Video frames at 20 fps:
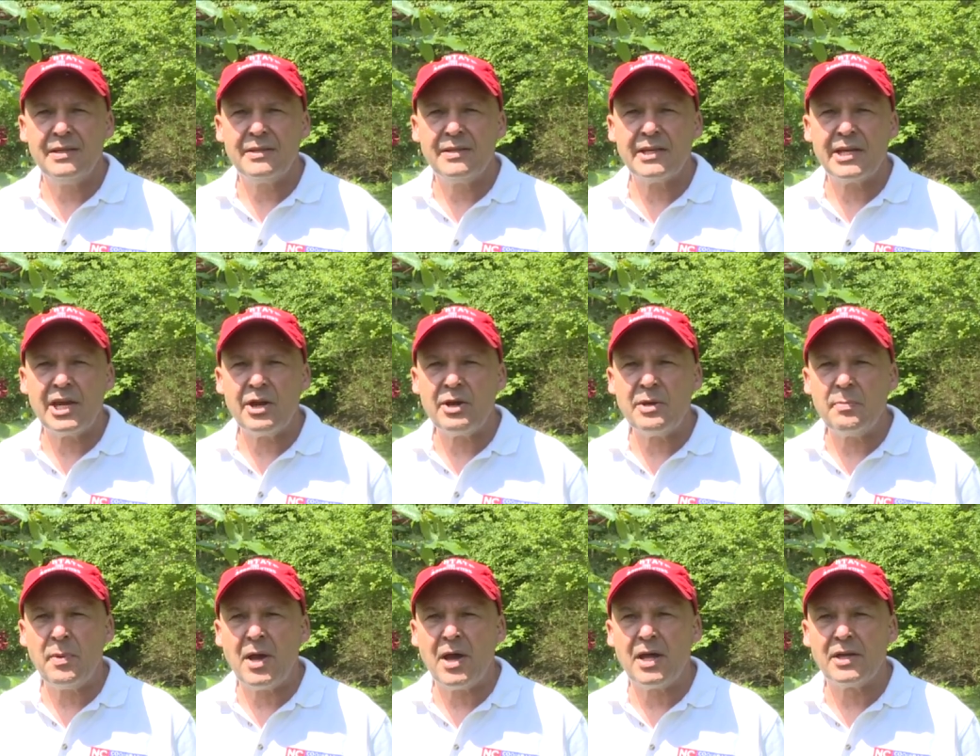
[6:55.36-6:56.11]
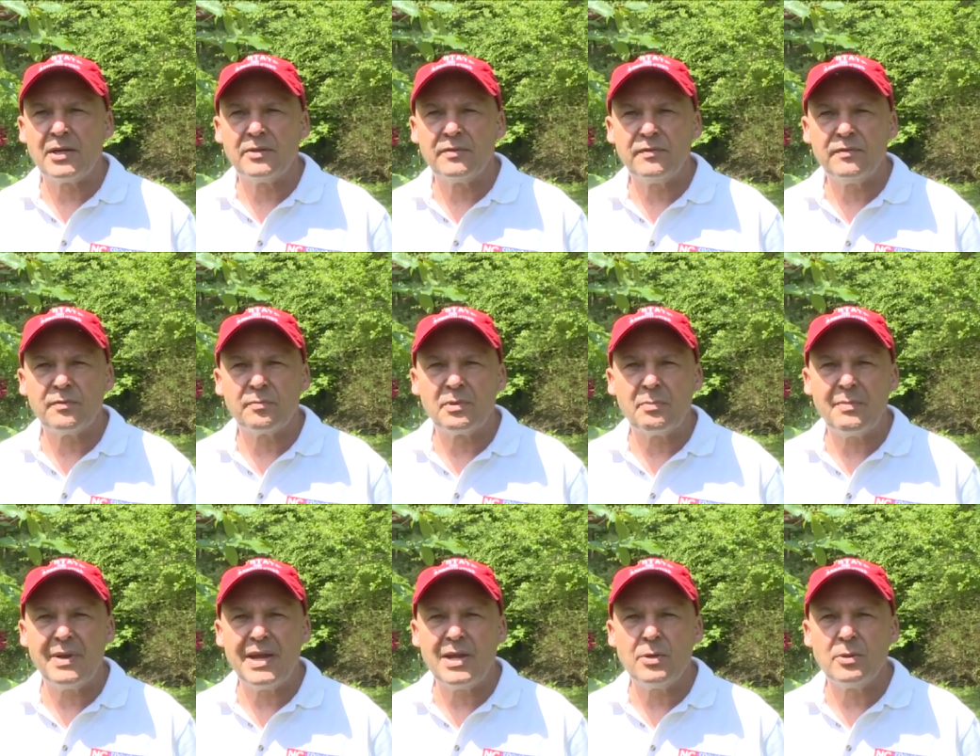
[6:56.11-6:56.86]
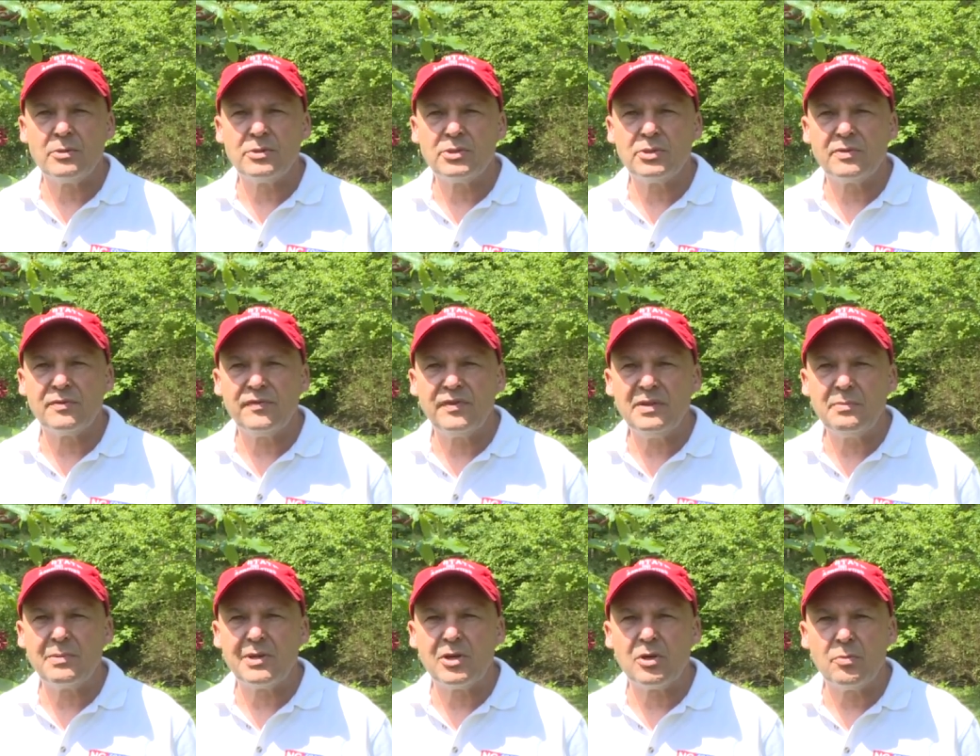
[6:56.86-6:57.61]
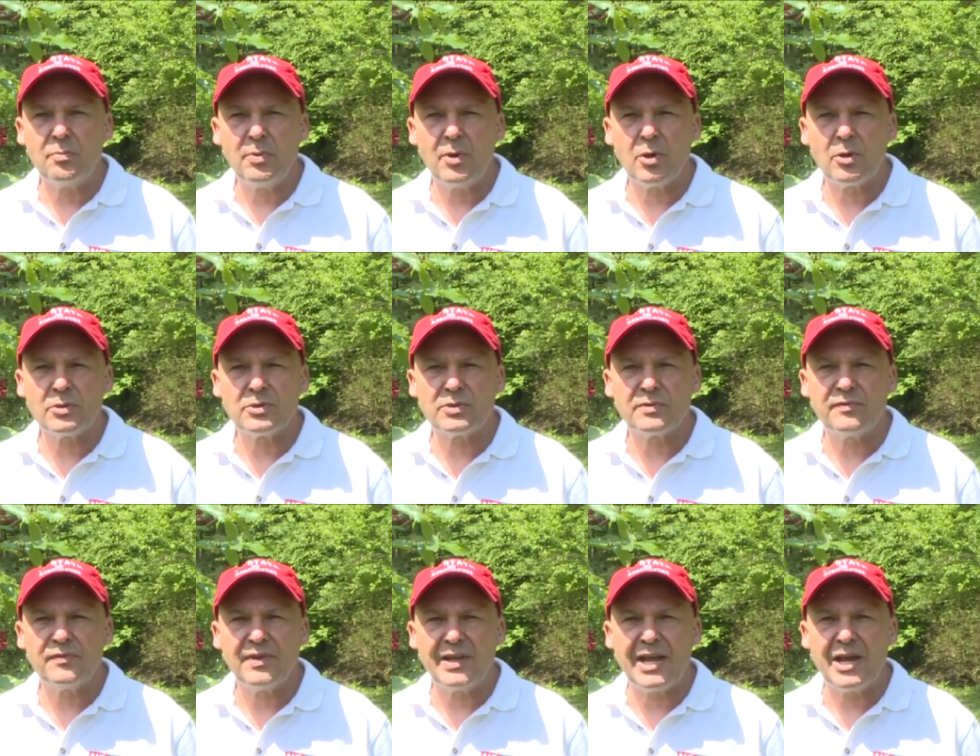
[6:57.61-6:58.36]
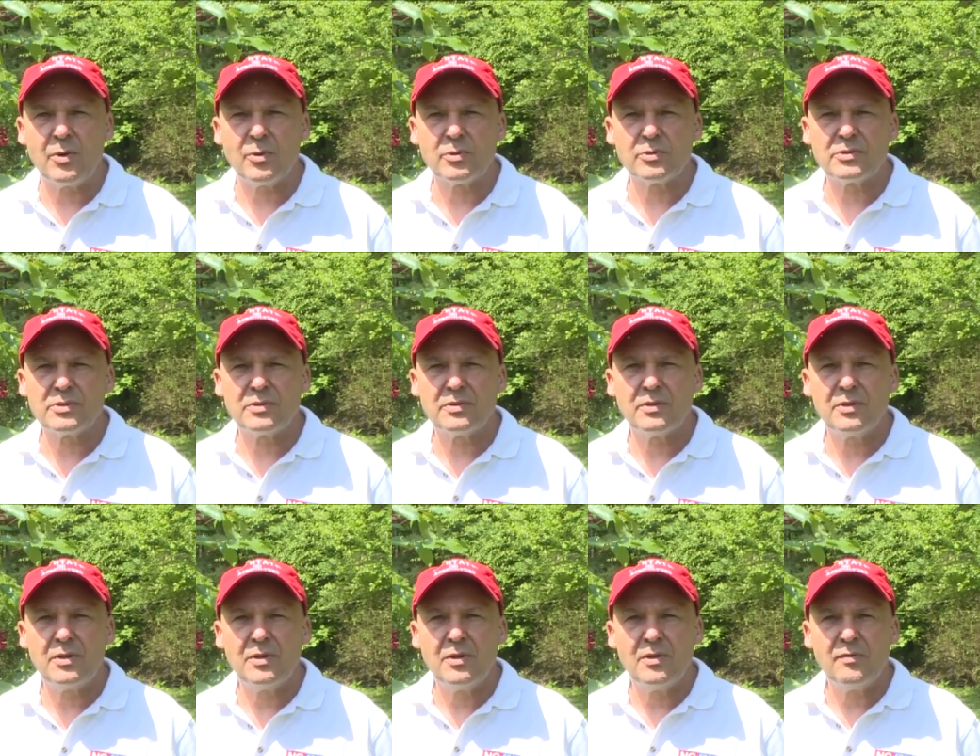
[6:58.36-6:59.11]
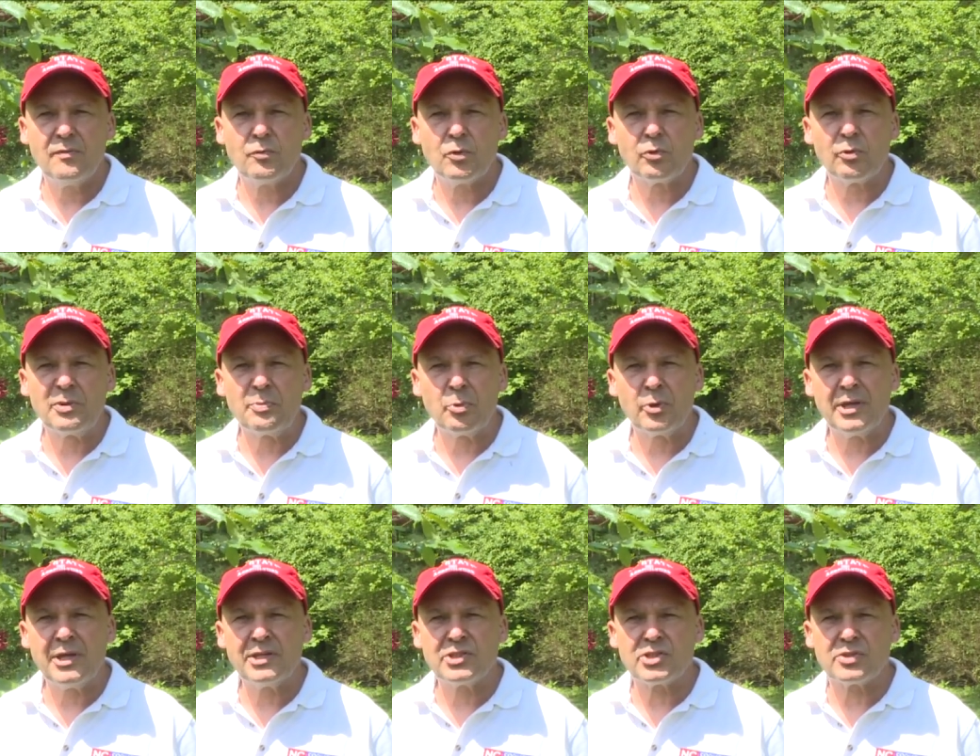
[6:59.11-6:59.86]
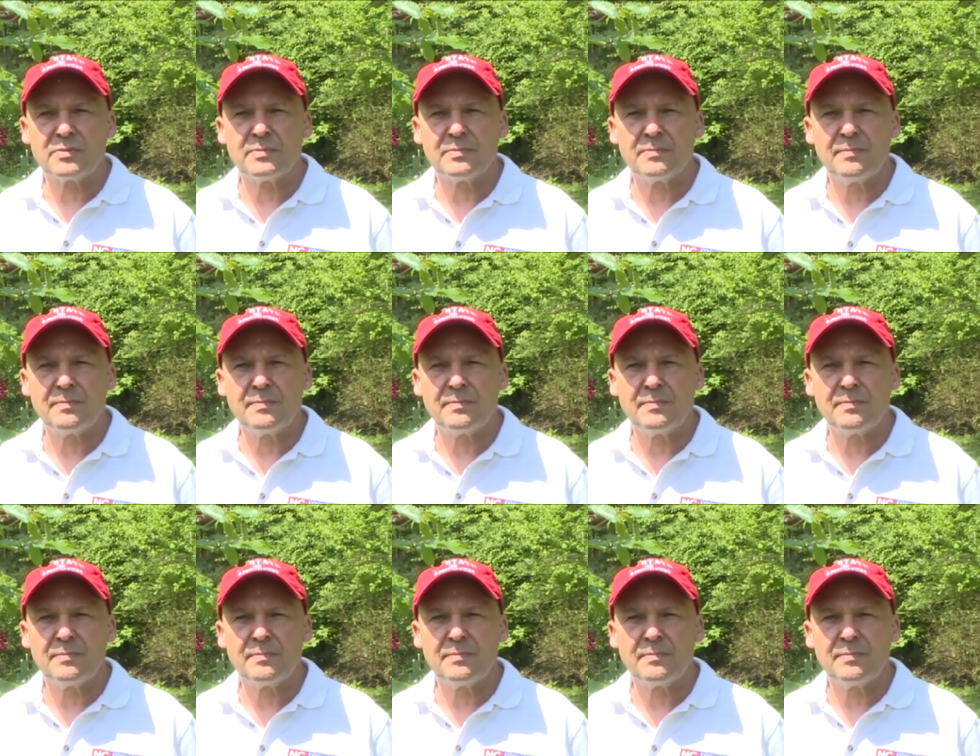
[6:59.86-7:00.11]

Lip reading: that carry pollen from the male to the female parts of flowers for reproduction,